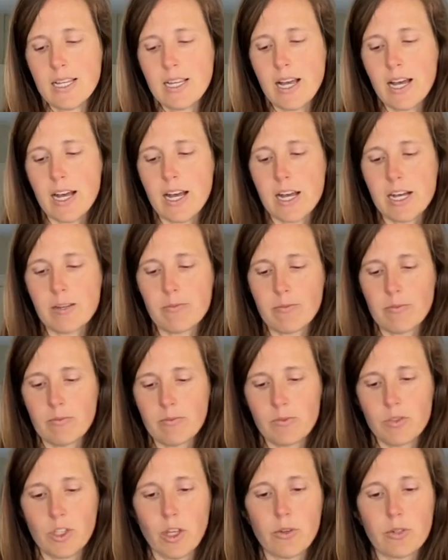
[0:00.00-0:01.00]
Um,
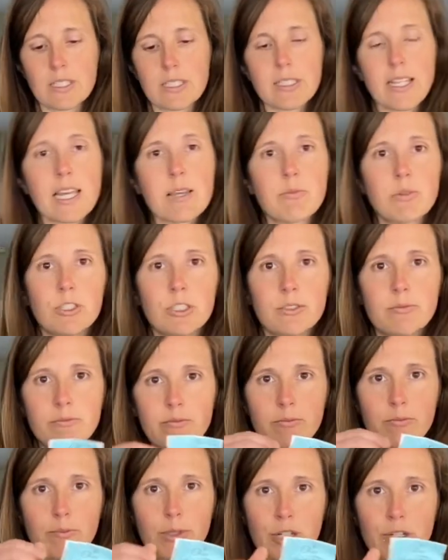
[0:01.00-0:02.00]
so it's labeled
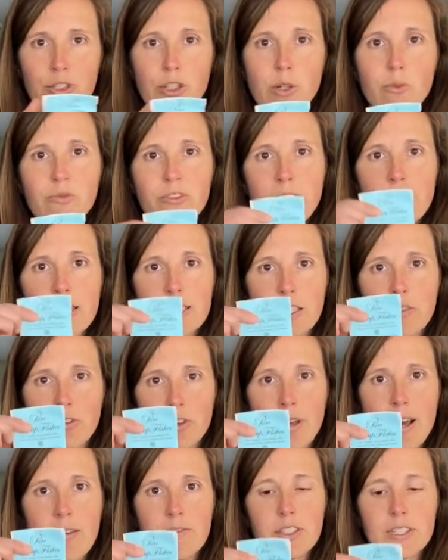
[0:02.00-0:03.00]
Pure Soap Flakes if you
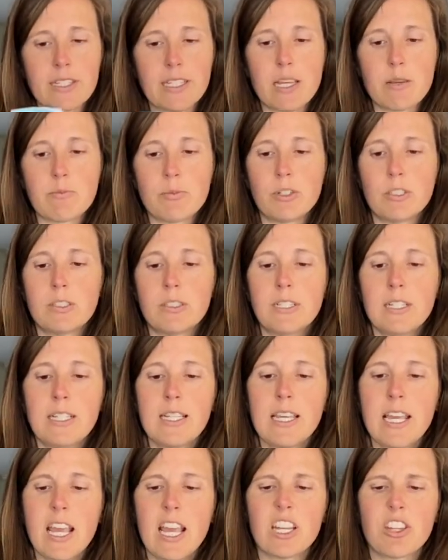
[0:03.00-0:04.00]
have the sample,
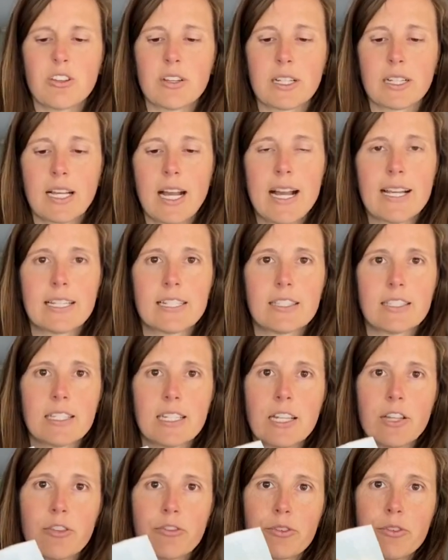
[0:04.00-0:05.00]
and you can kind of
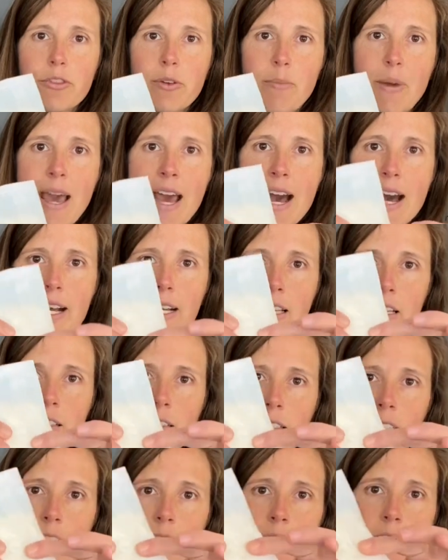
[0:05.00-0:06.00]
see through the bag
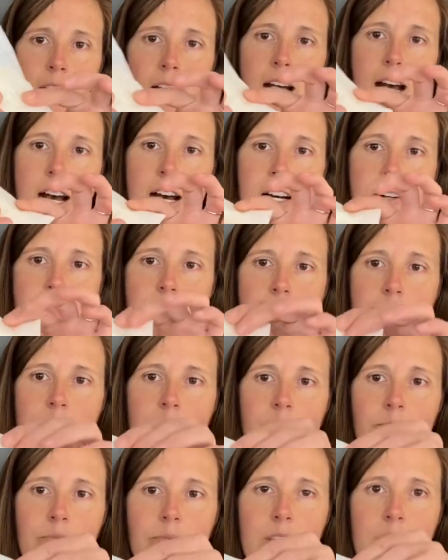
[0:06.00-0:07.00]
um,
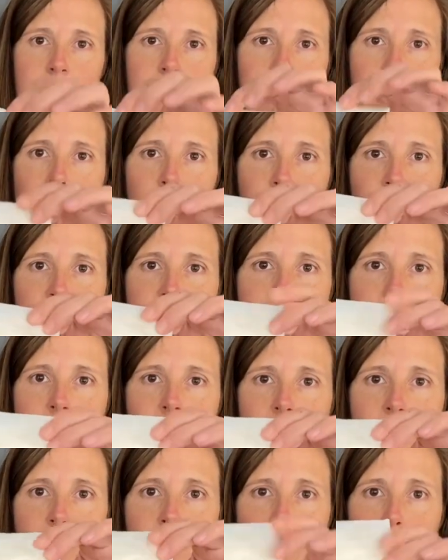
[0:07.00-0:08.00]
that there are flakes
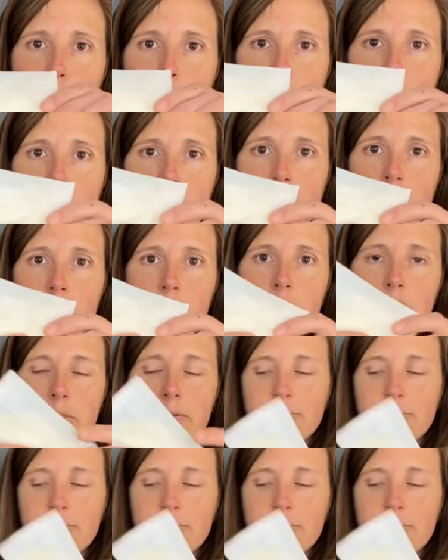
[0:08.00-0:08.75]
of soap in here.